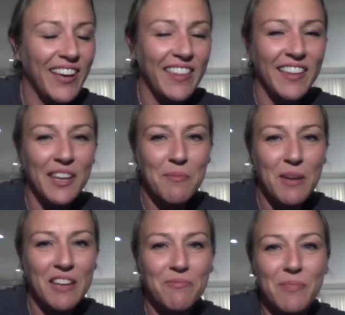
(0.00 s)
think it
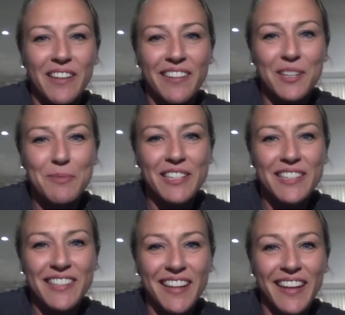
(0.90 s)
might be a little bit
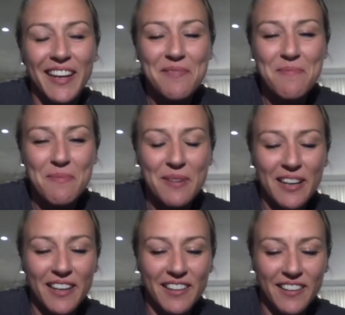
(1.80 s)
silly,
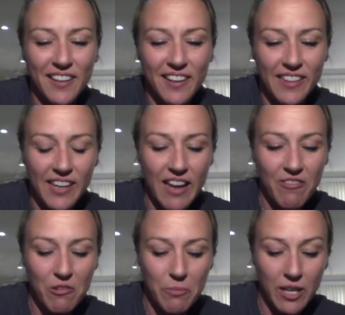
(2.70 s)
but I think
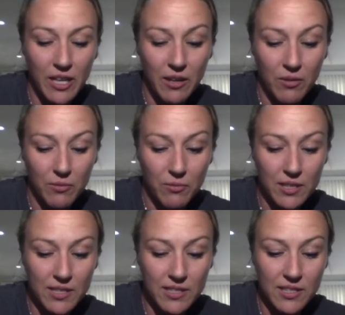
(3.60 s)
everybody
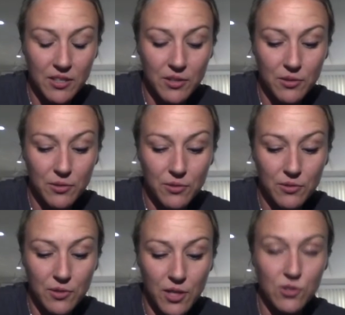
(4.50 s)
wants to
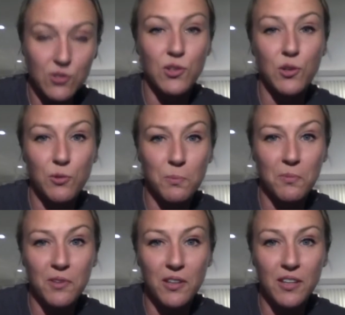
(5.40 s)

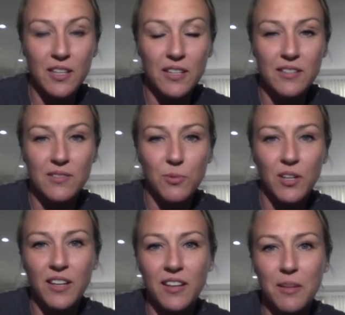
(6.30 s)
assume it's
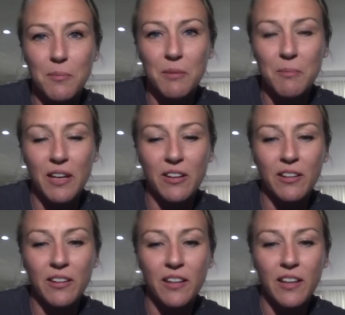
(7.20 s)
winning an Olympic medal,